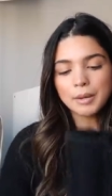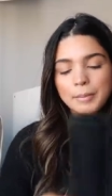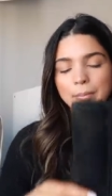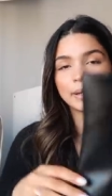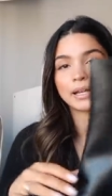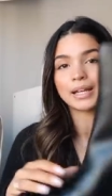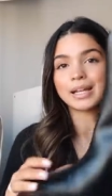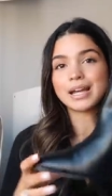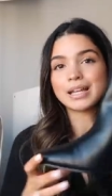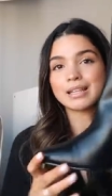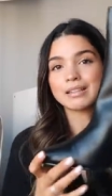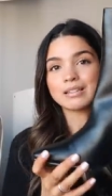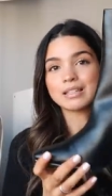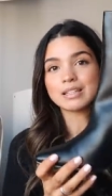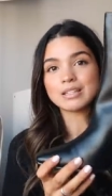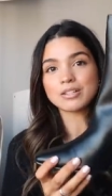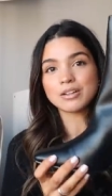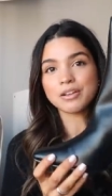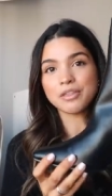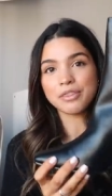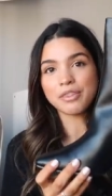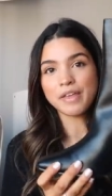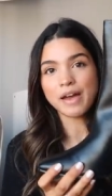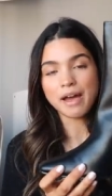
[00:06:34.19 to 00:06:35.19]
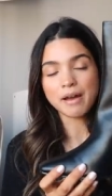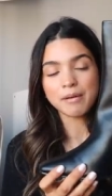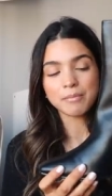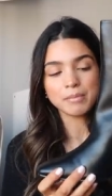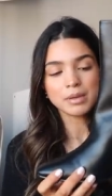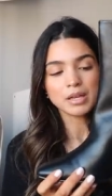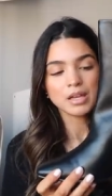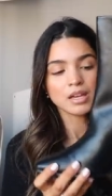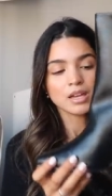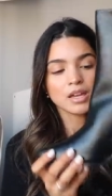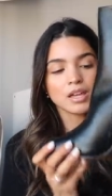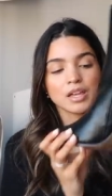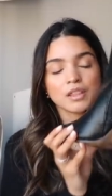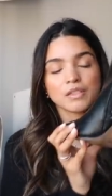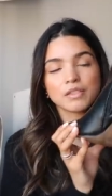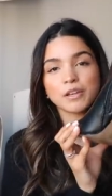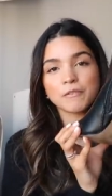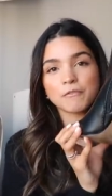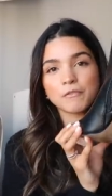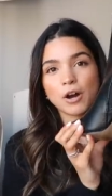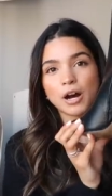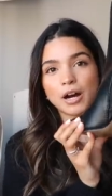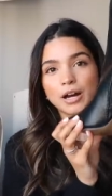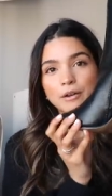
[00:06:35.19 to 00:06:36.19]
But again, these are them.
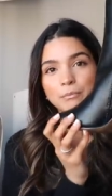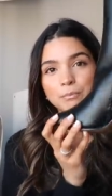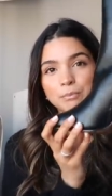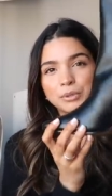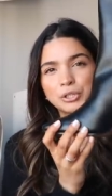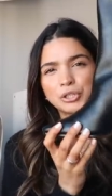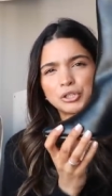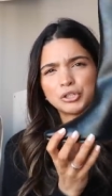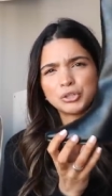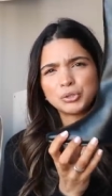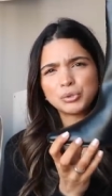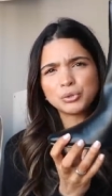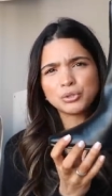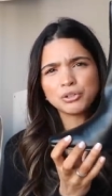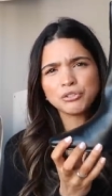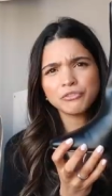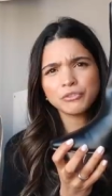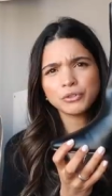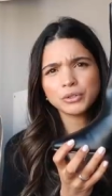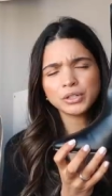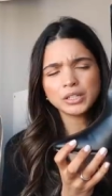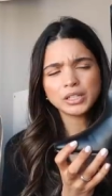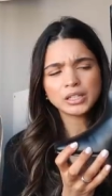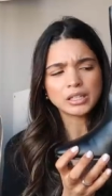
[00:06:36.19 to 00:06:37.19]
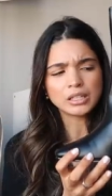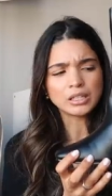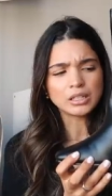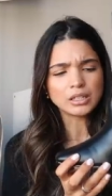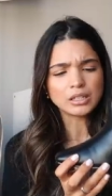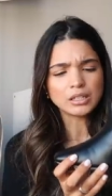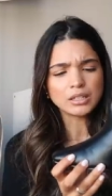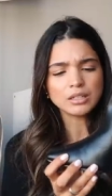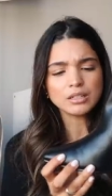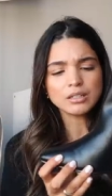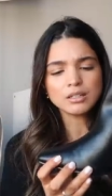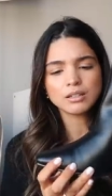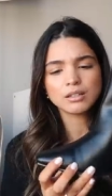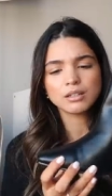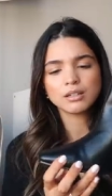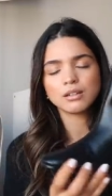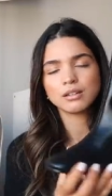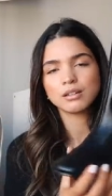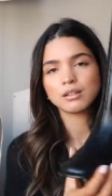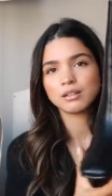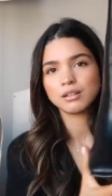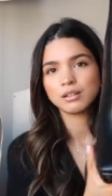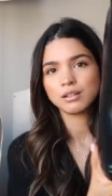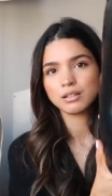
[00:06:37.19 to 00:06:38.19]
They've got a beautiful heel,
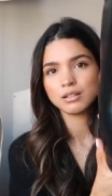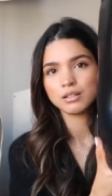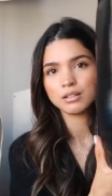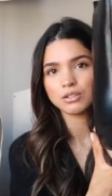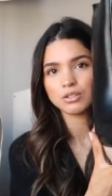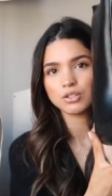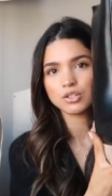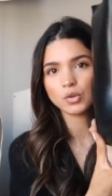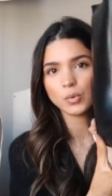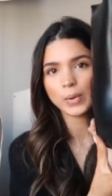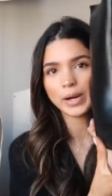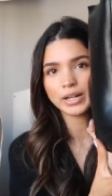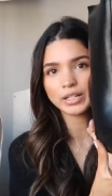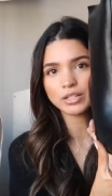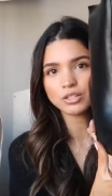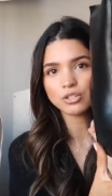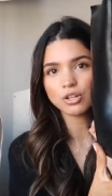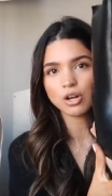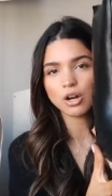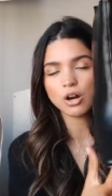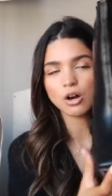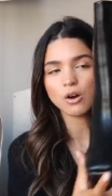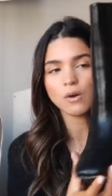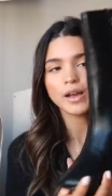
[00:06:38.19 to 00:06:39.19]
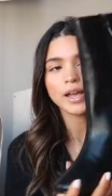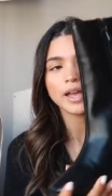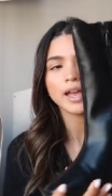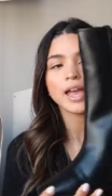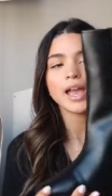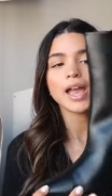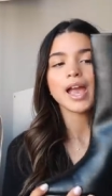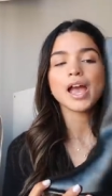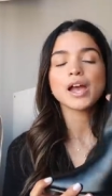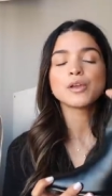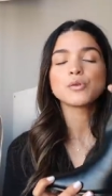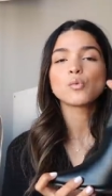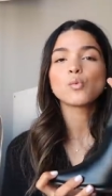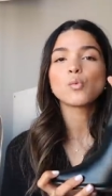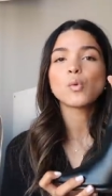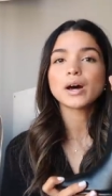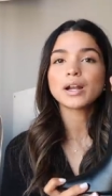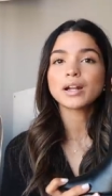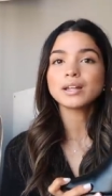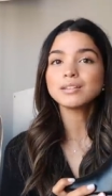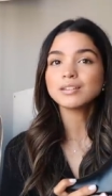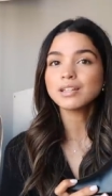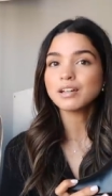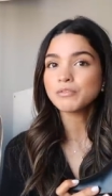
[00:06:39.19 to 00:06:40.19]
square toe, and
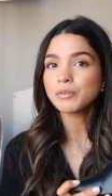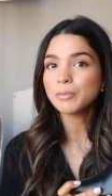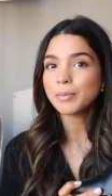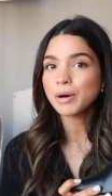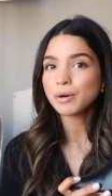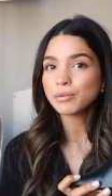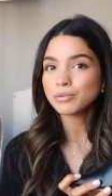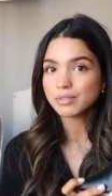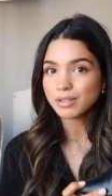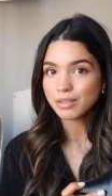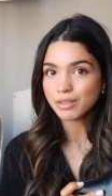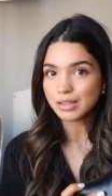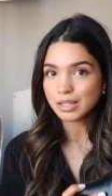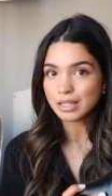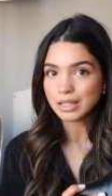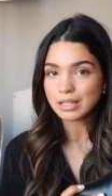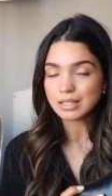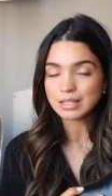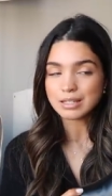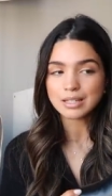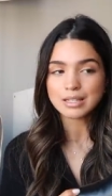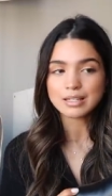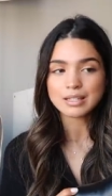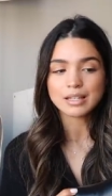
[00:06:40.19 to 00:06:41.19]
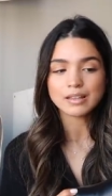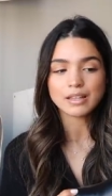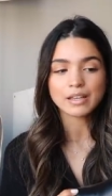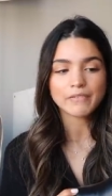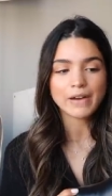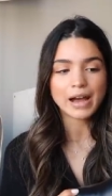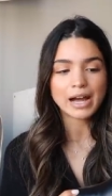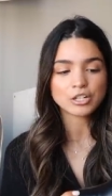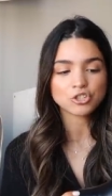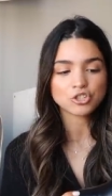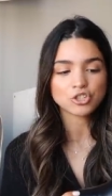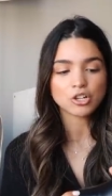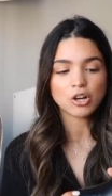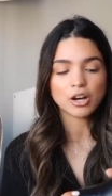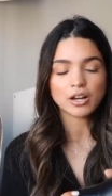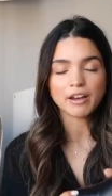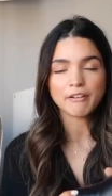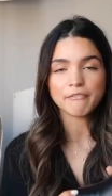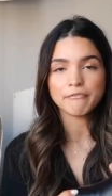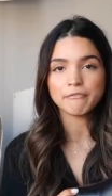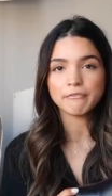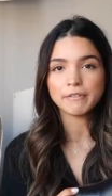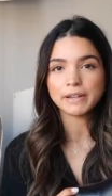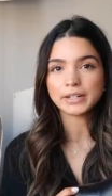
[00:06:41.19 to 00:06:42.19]
what I love about these is that they've actually got
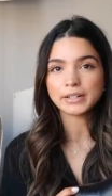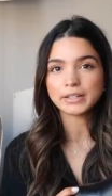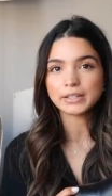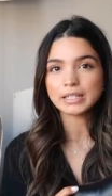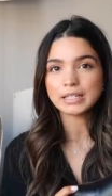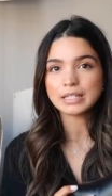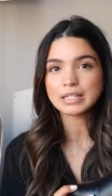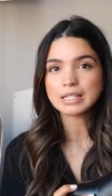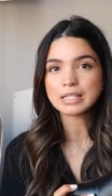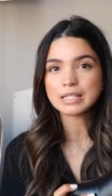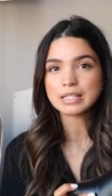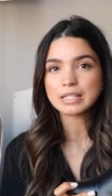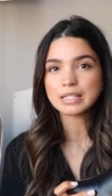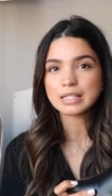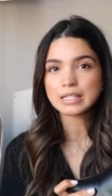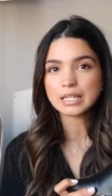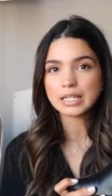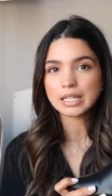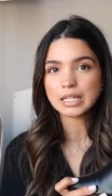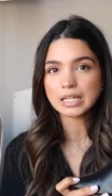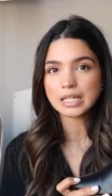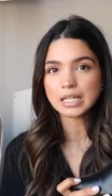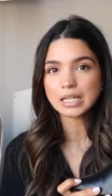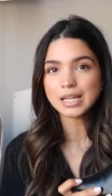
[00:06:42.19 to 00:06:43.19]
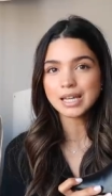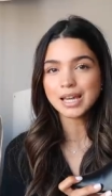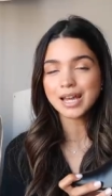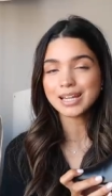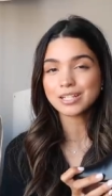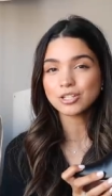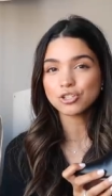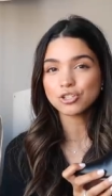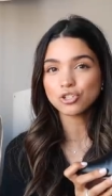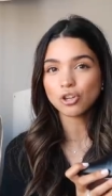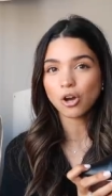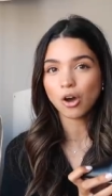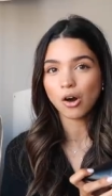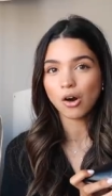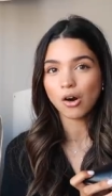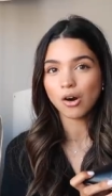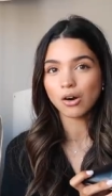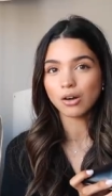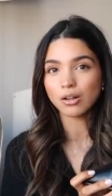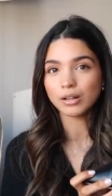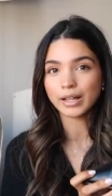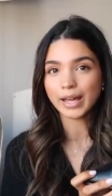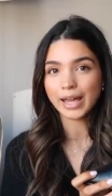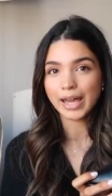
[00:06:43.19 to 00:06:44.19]
a very skinny and
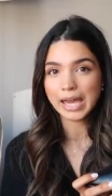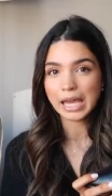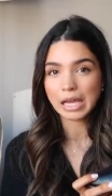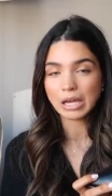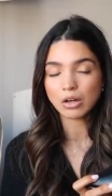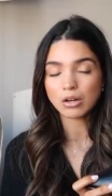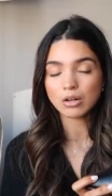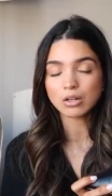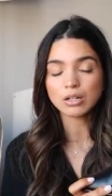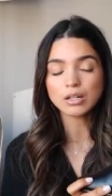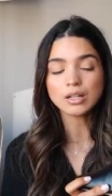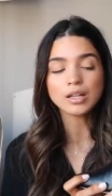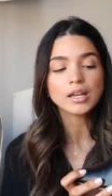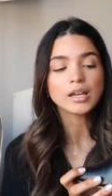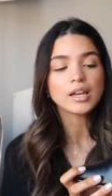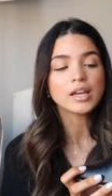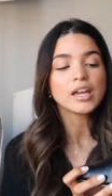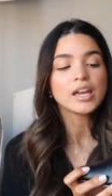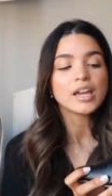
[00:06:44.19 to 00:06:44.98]
tall ankle.